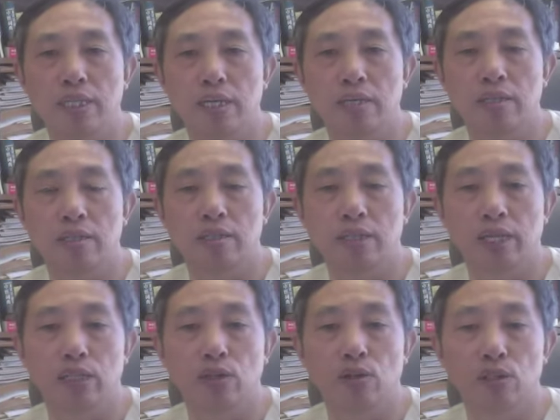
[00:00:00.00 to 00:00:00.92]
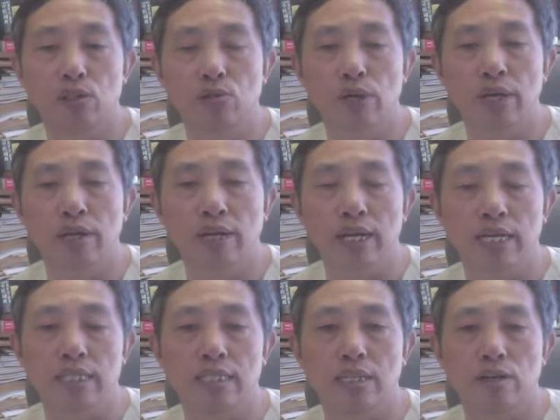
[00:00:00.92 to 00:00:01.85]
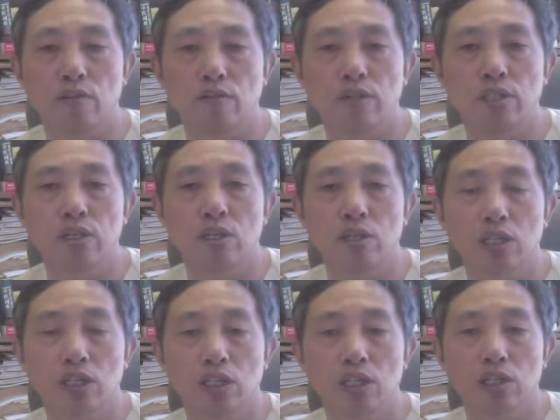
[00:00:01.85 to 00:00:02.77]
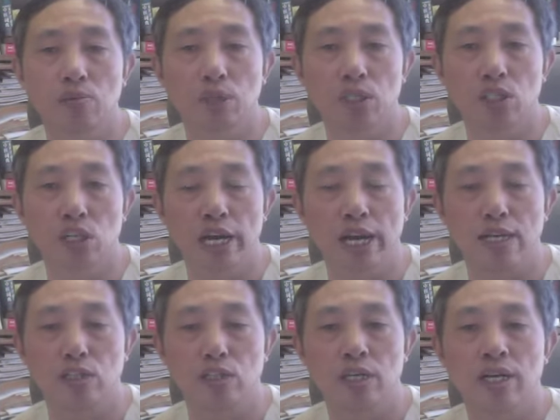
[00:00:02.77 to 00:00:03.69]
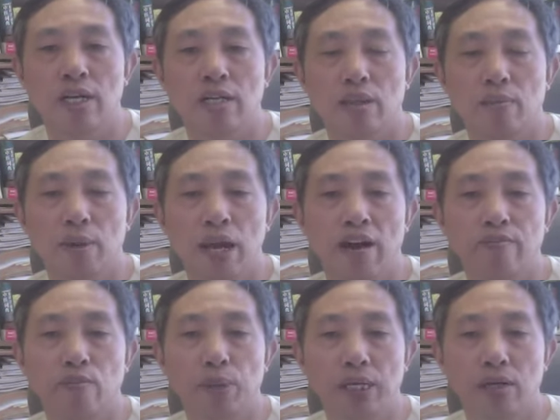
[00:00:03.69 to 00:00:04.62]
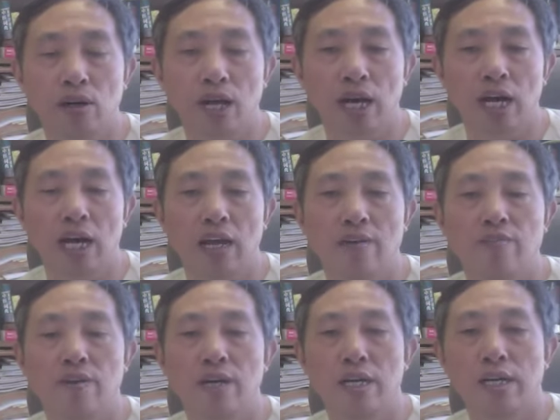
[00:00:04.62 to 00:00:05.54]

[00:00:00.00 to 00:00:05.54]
they don't realize their physical condition be changed. They may have a better life.